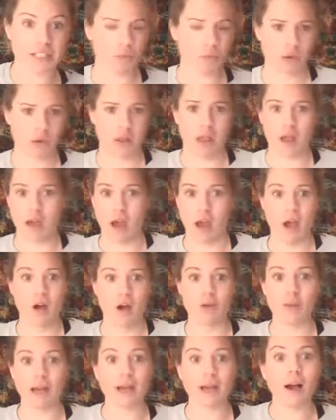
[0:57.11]
And we're like,
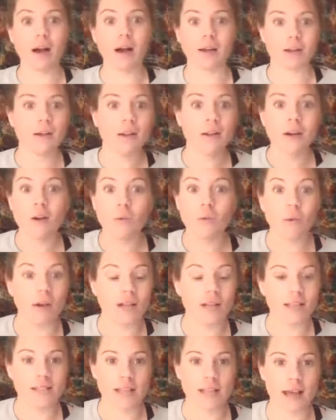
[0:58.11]
oh my God, what
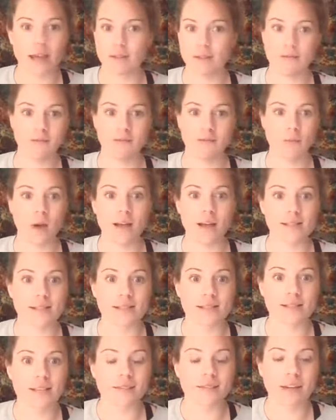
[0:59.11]
is that? Why is
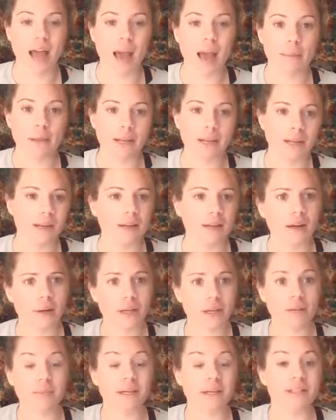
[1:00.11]
this even happening? It
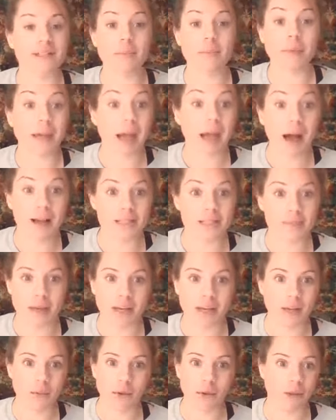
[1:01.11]
can be something
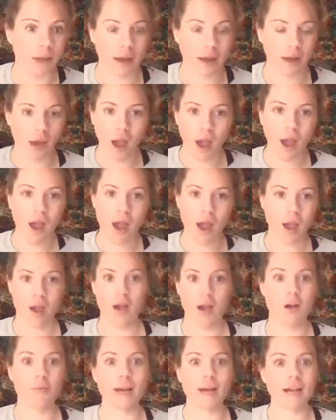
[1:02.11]
cosmic. And we're like,
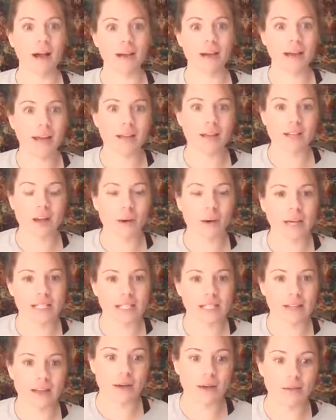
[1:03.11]
oh my God, I had no
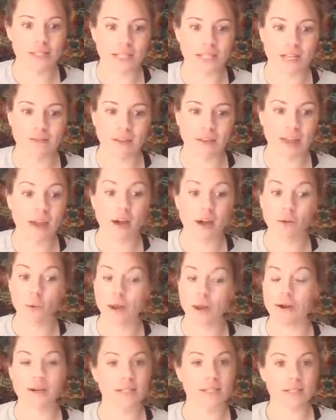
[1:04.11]
idea was even there.
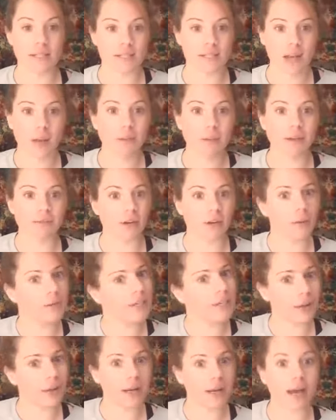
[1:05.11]
Where is this coming from?
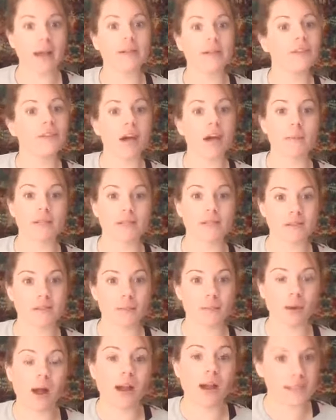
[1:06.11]
It can kind of come as a
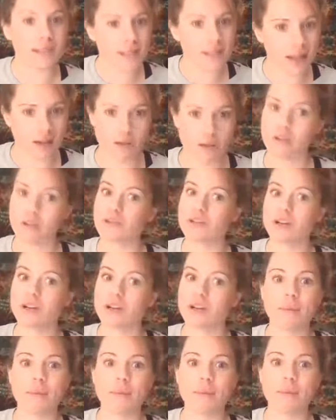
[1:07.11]
surprise, that
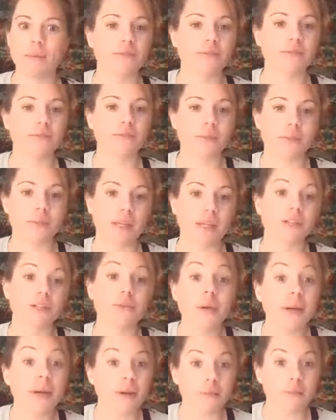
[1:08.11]
emotional upheaval from being
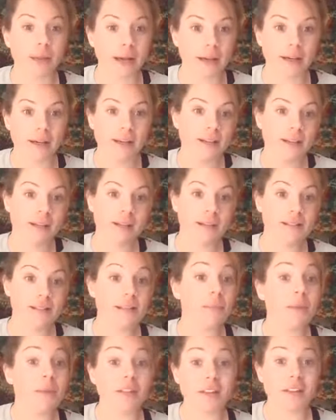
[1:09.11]
triggered by
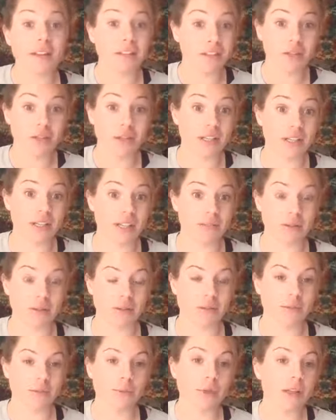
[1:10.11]
something that you didn't
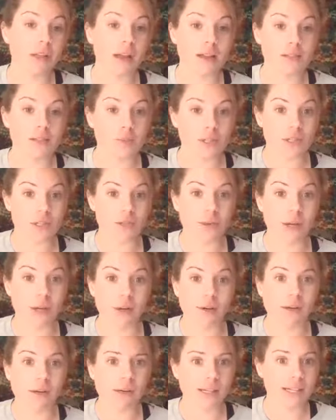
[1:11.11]
even realize was a
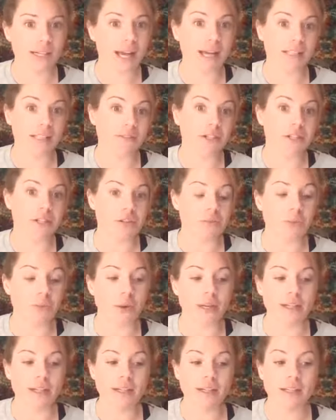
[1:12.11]
trigger or an activation
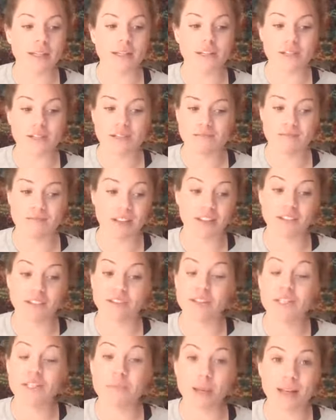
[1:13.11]
point in the
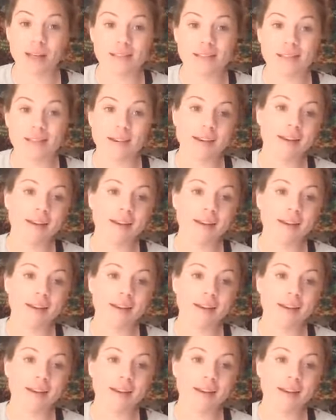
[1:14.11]
first place.